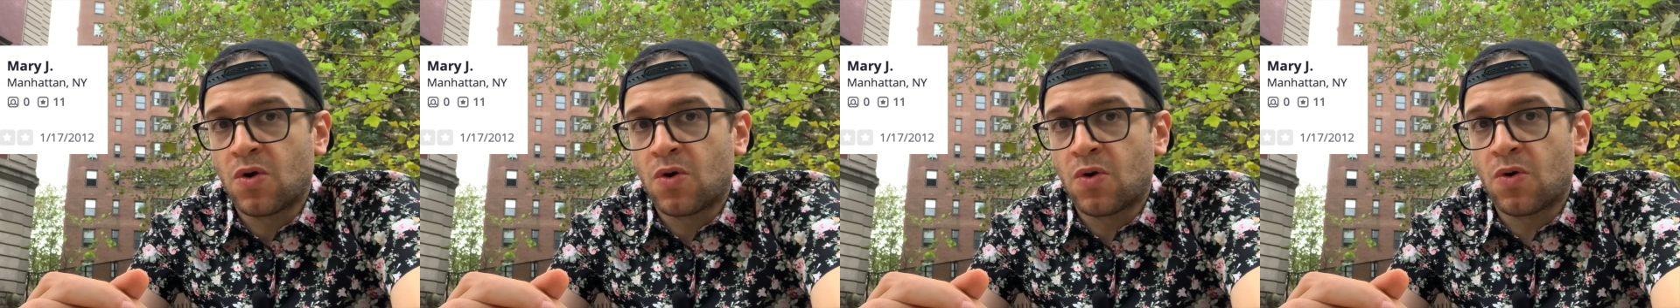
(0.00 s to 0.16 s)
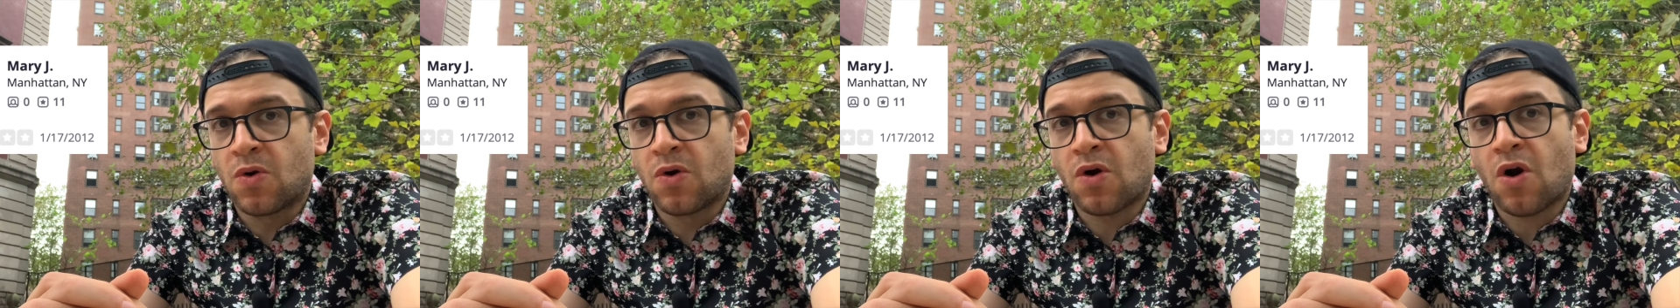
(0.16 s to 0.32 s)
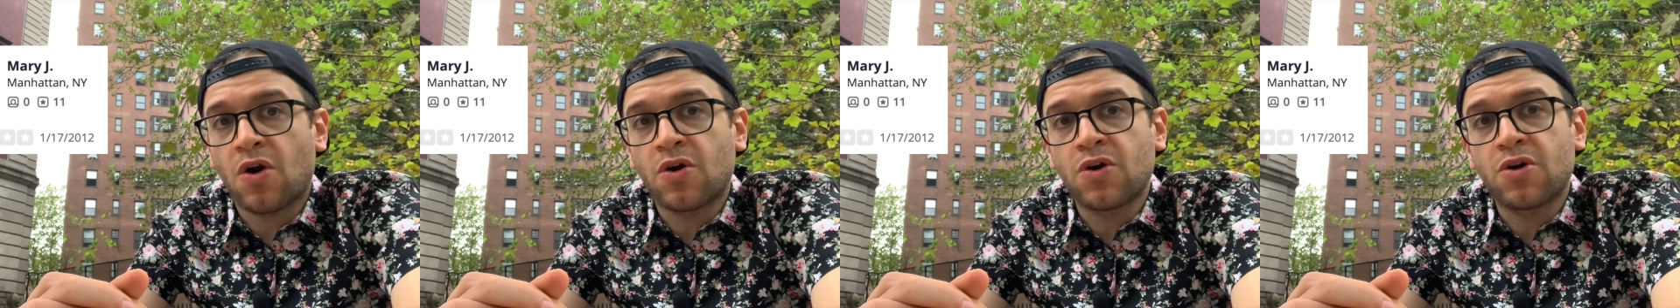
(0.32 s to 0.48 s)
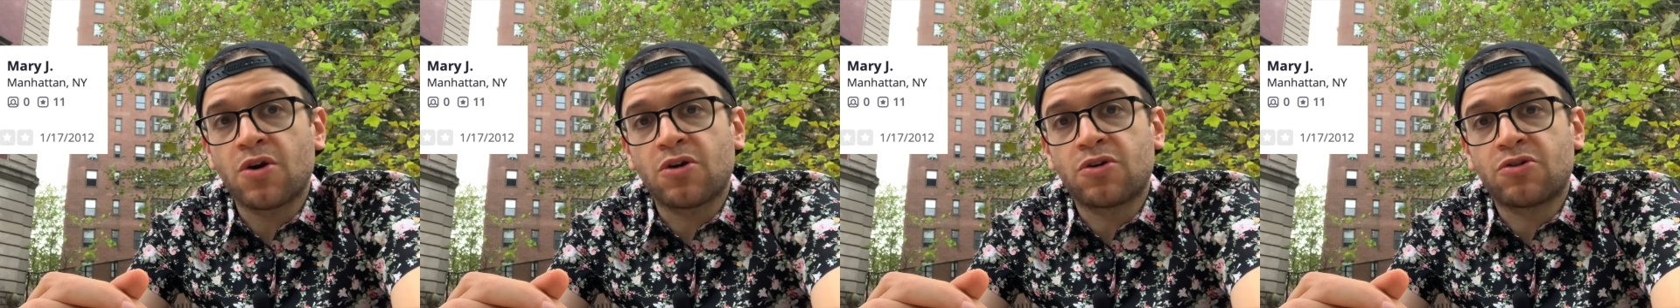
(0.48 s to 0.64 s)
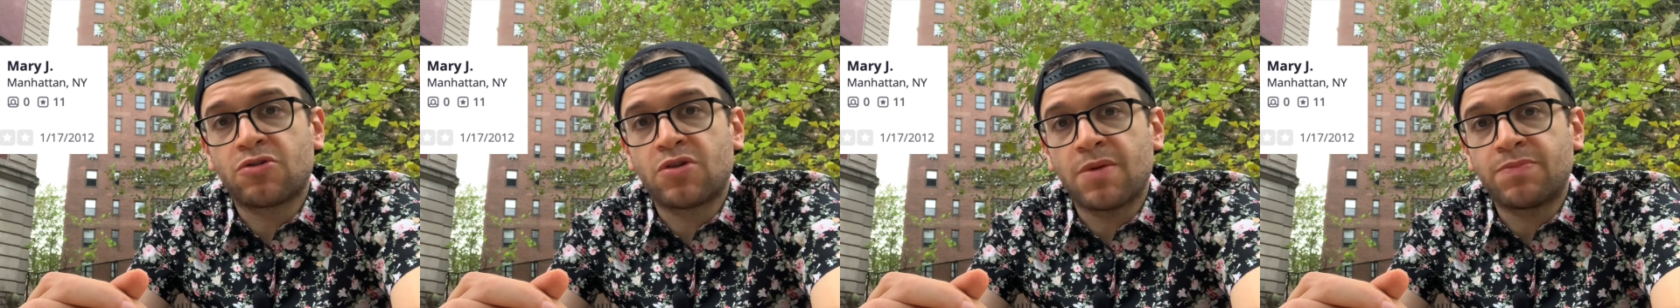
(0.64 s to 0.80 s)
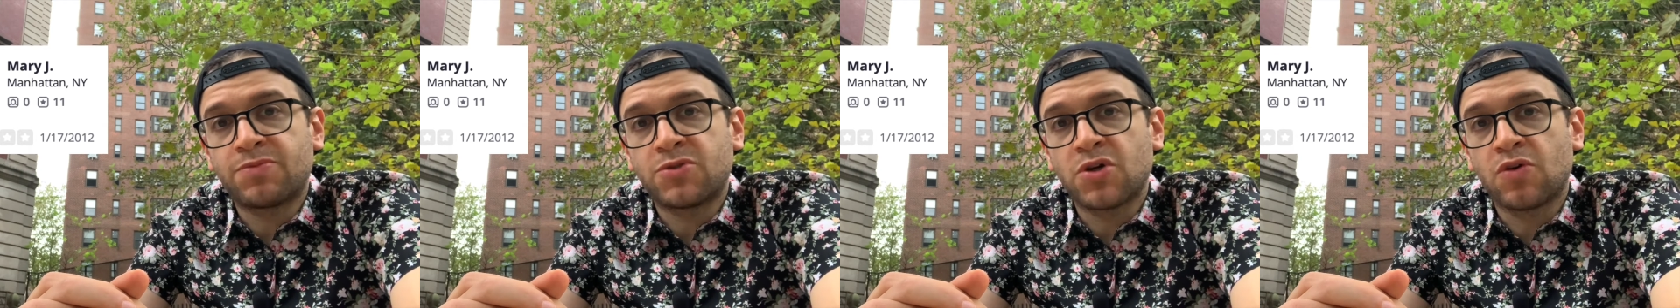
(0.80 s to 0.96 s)
Or are your
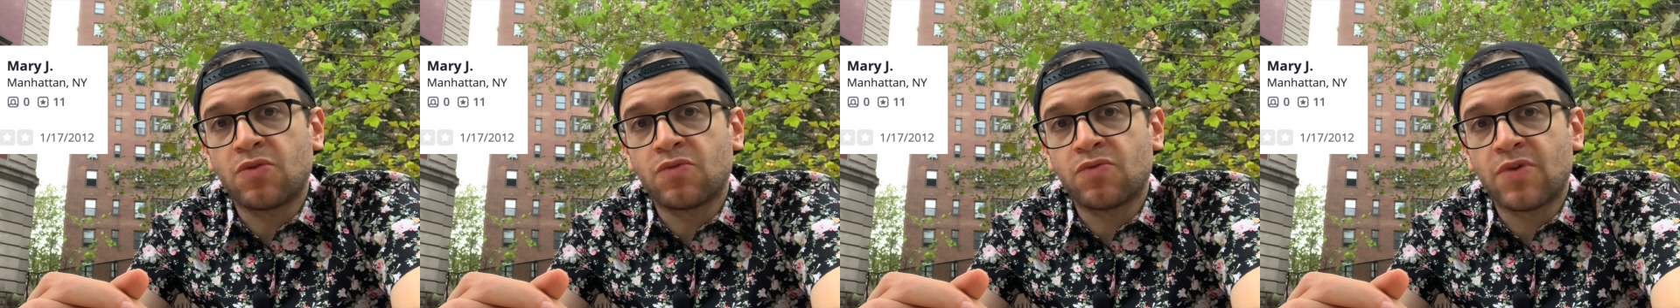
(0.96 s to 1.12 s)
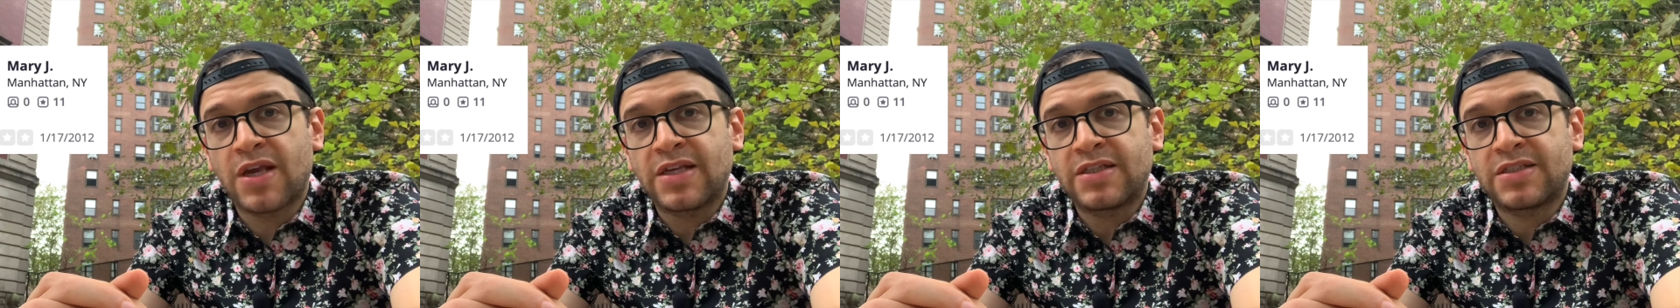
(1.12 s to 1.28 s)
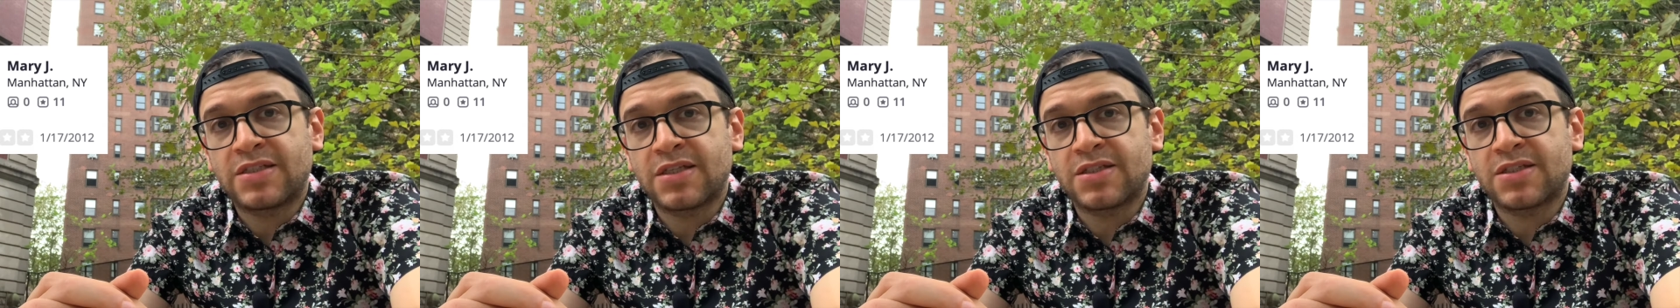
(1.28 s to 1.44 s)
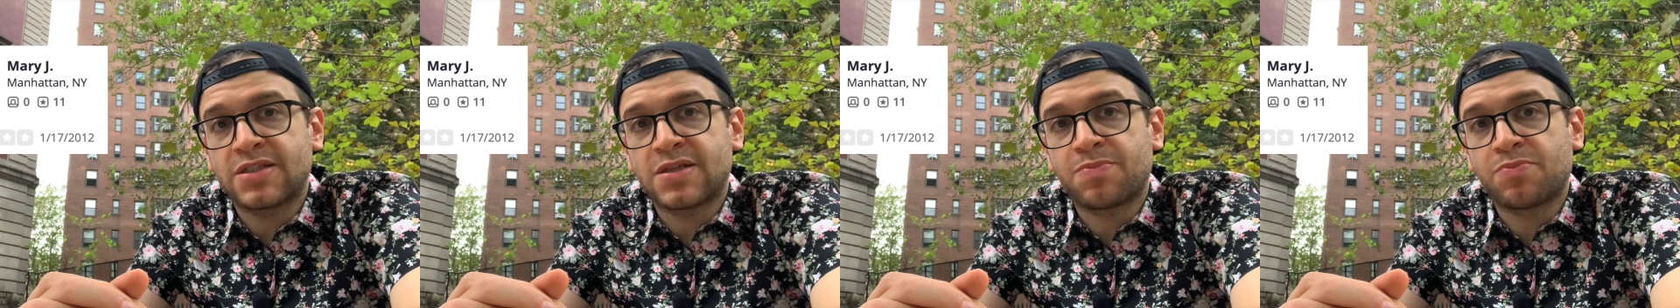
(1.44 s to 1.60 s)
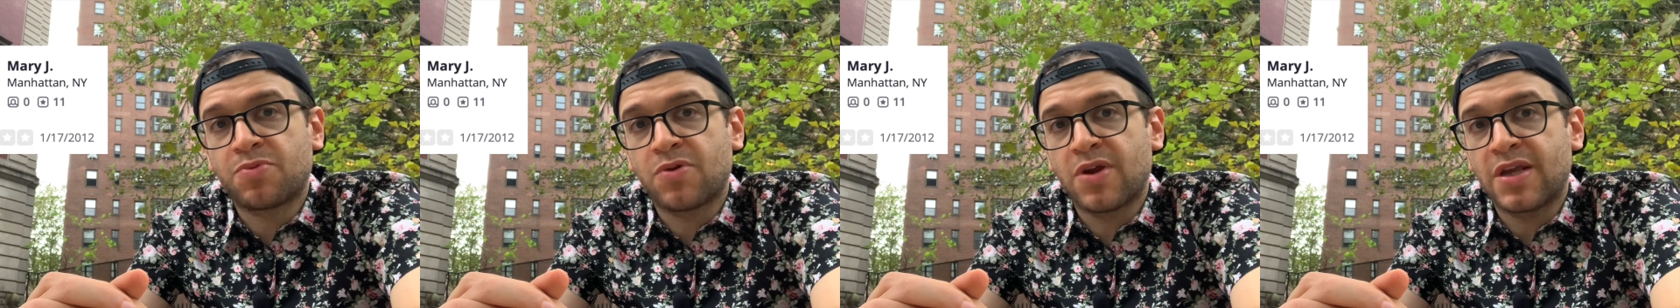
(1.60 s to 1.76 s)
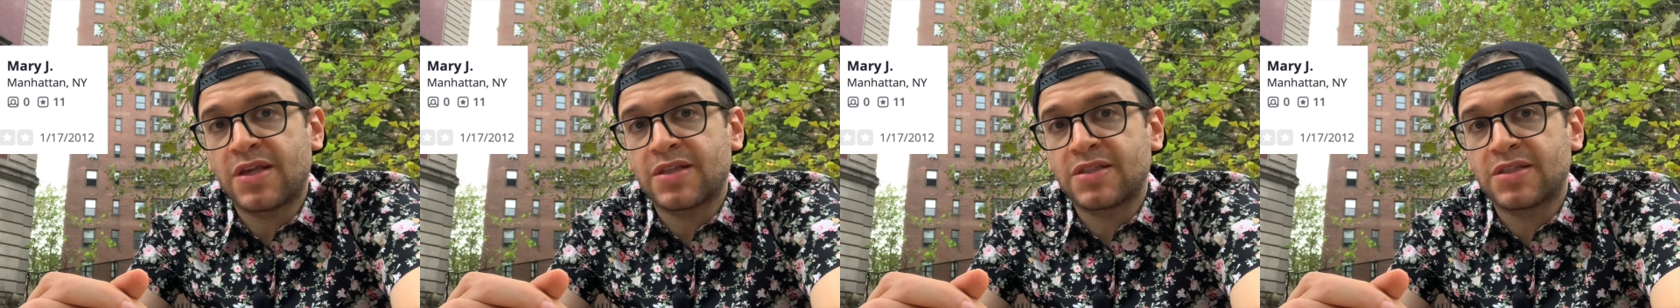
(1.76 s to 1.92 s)
crypto-racist
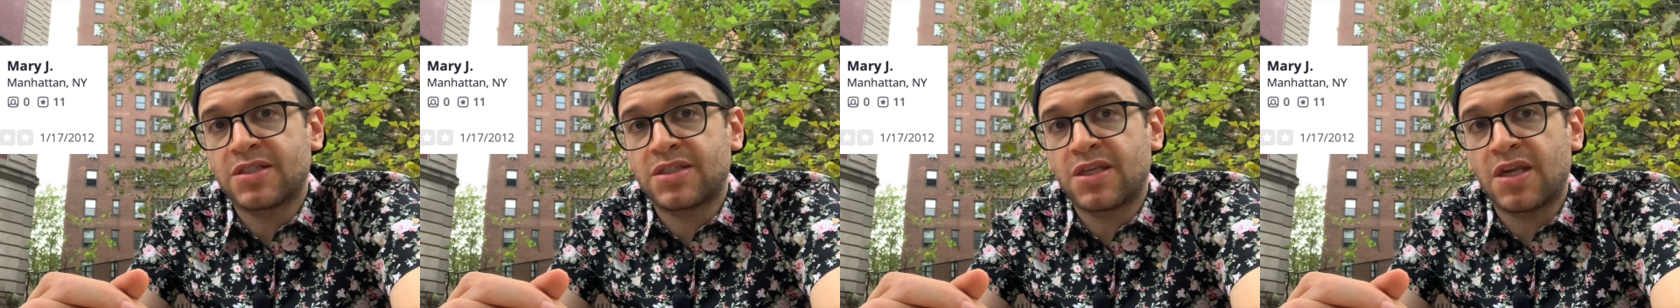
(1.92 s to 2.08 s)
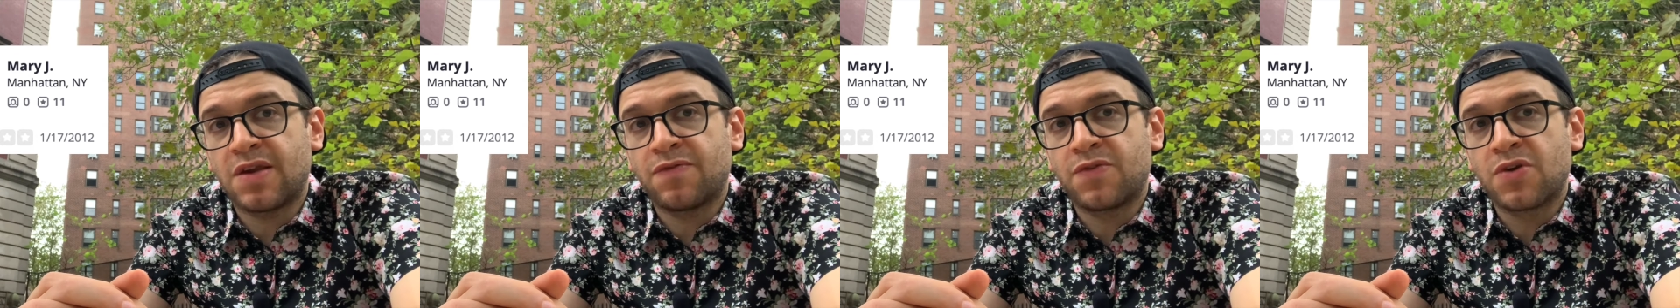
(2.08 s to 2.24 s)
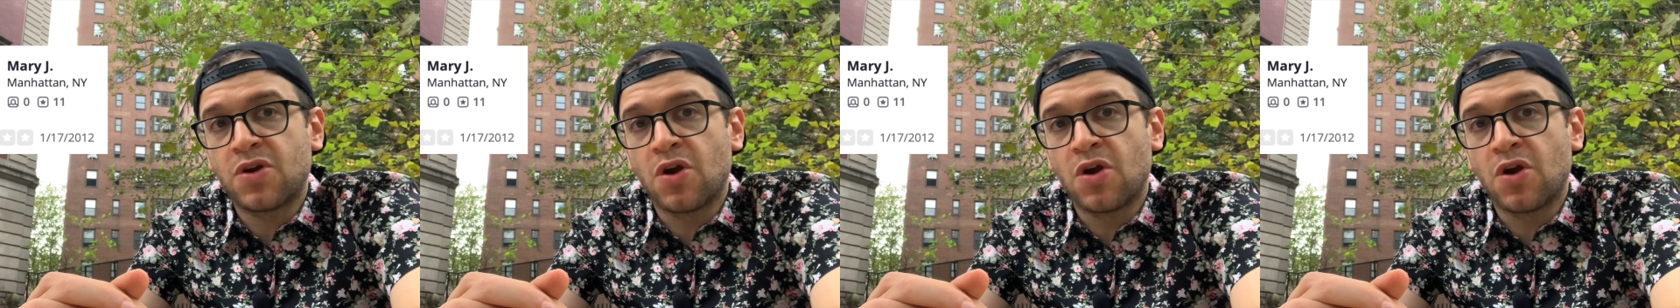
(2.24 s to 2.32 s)
preconceived